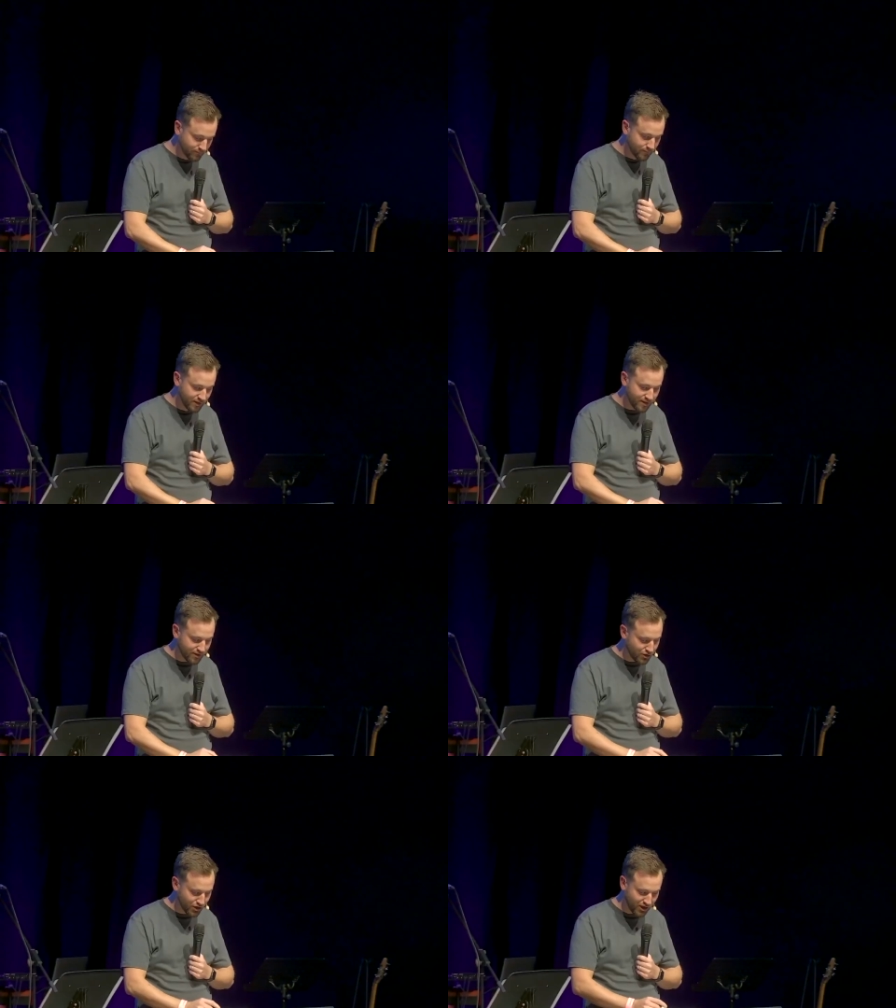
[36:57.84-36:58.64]
This is
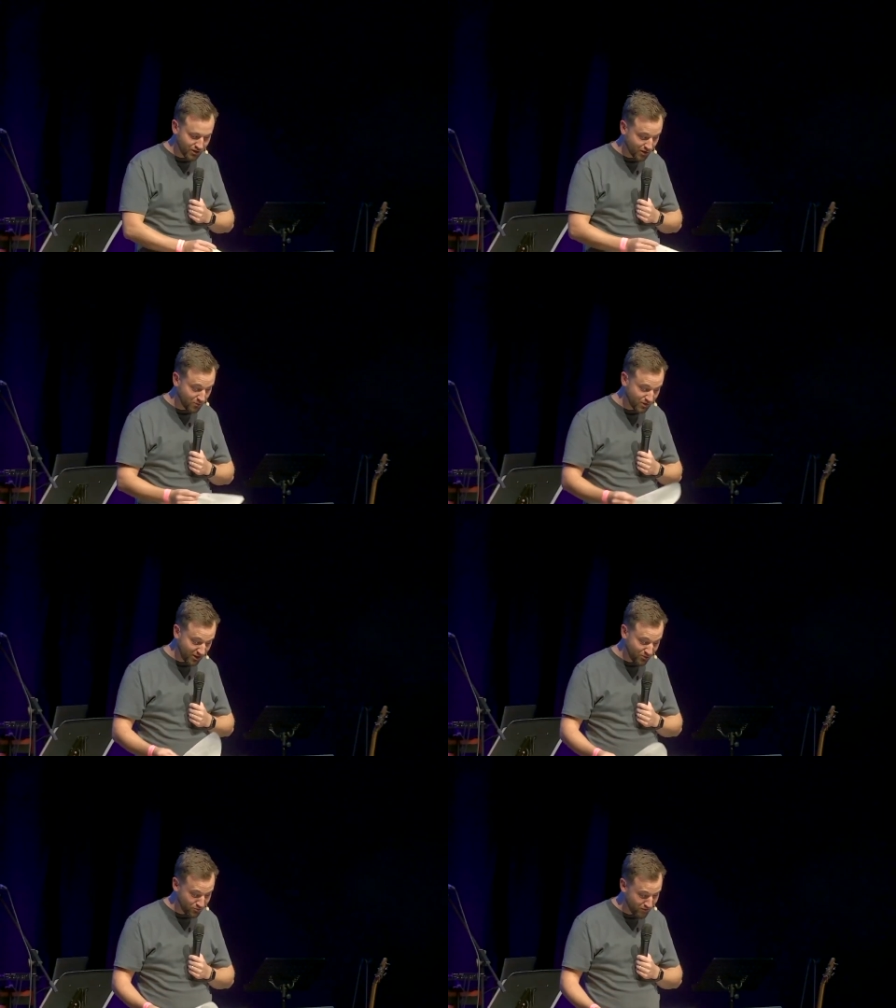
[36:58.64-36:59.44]
a church that was
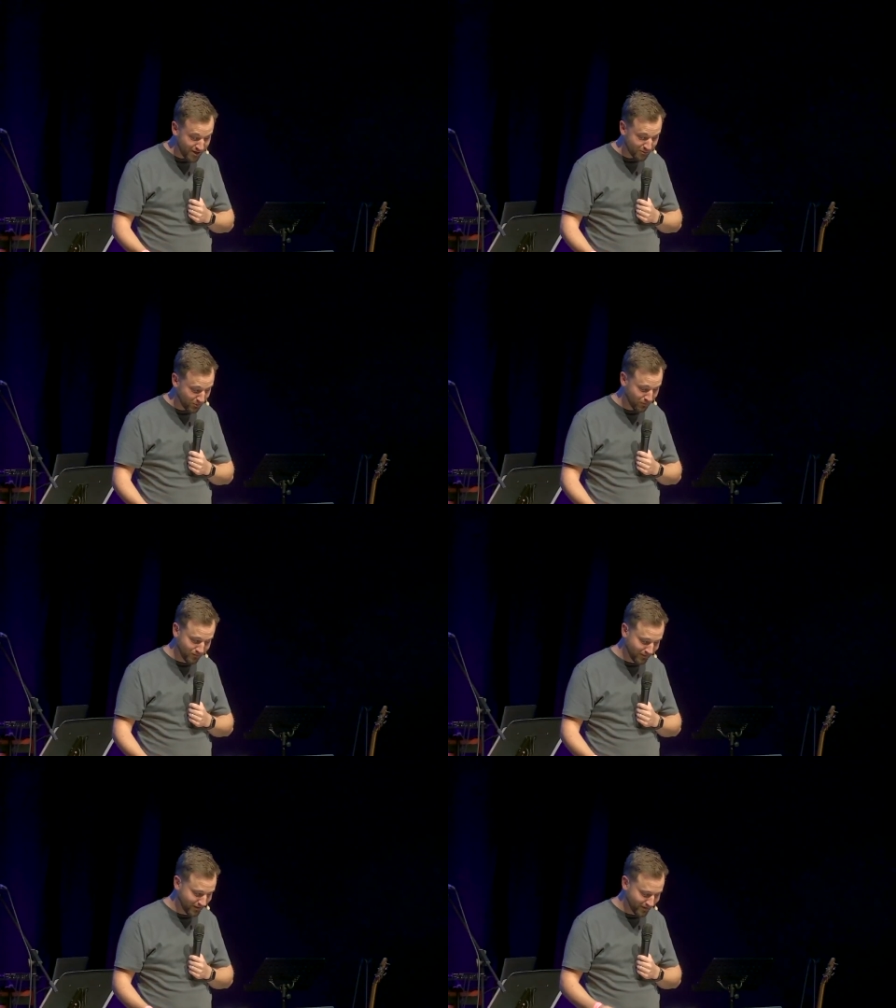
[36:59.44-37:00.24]
incredible
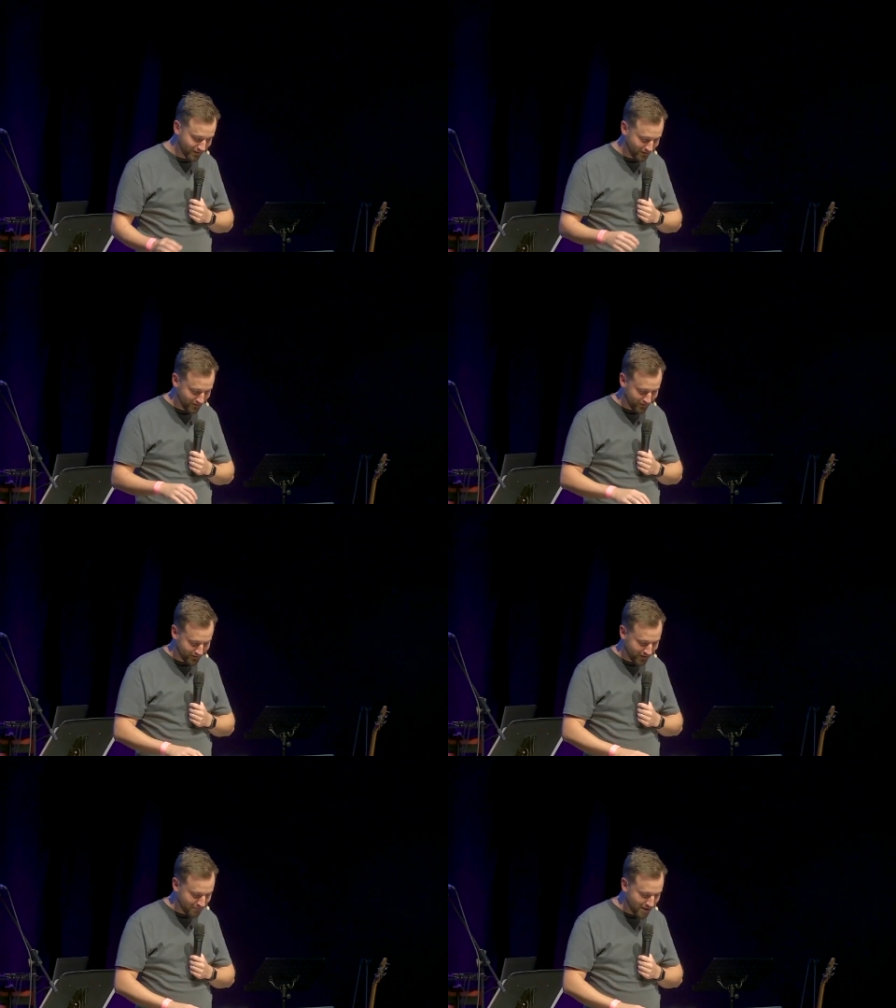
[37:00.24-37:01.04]

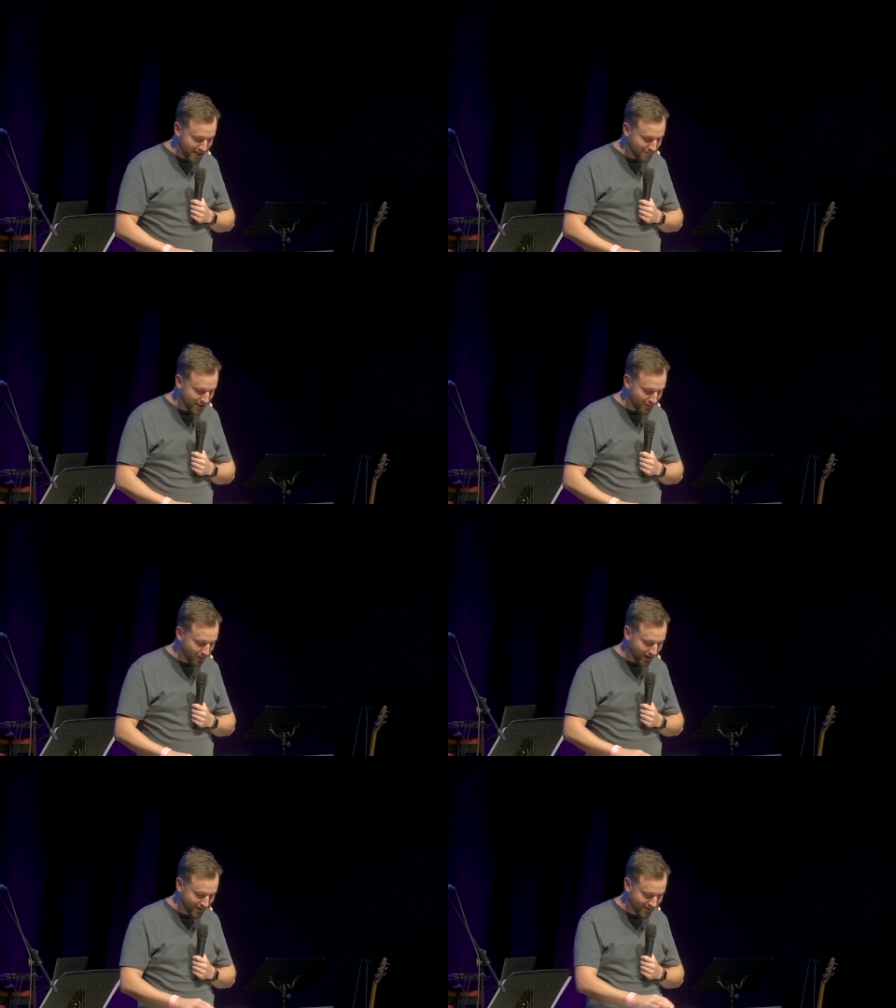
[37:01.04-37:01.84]
in many, many
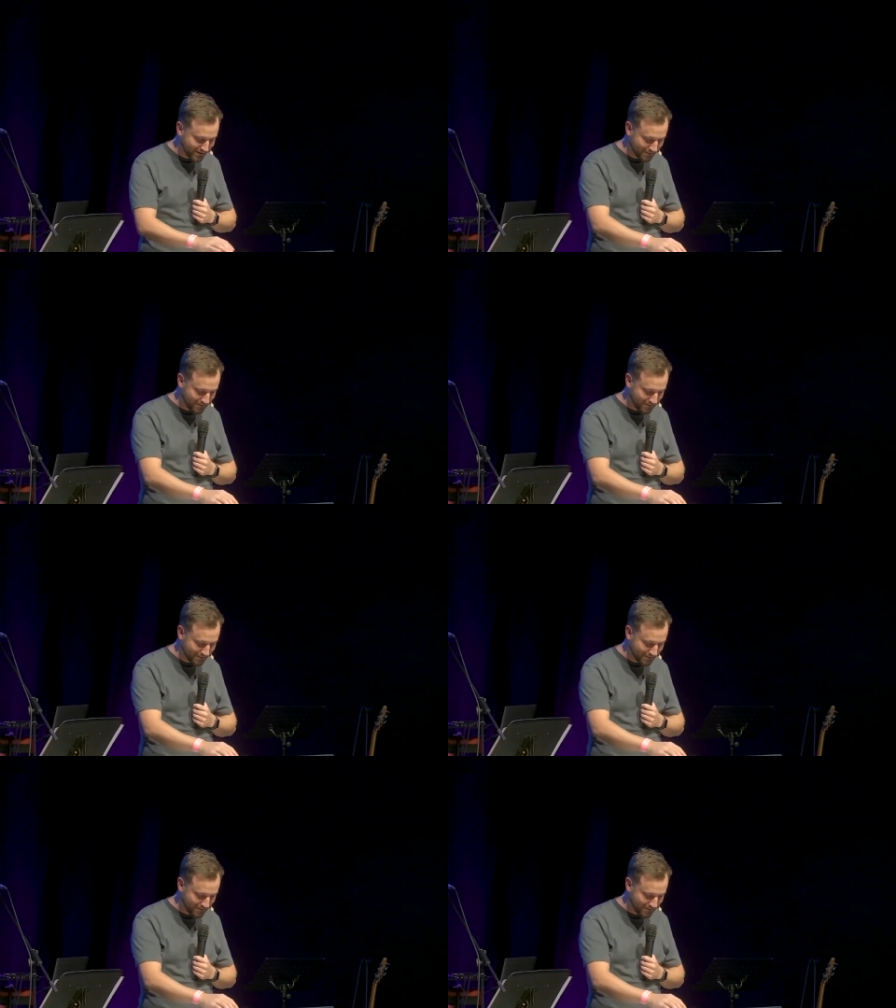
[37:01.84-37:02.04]
ways.